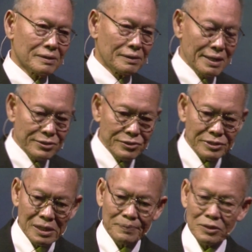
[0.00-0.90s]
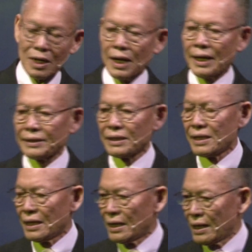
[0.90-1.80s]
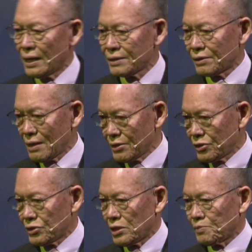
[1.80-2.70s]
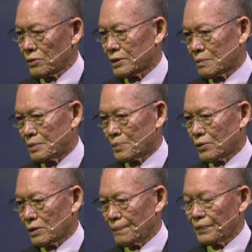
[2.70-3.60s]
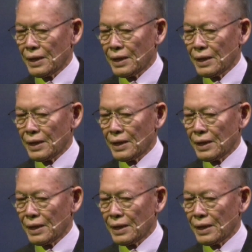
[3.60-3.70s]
Relationship to God and relationship to other people.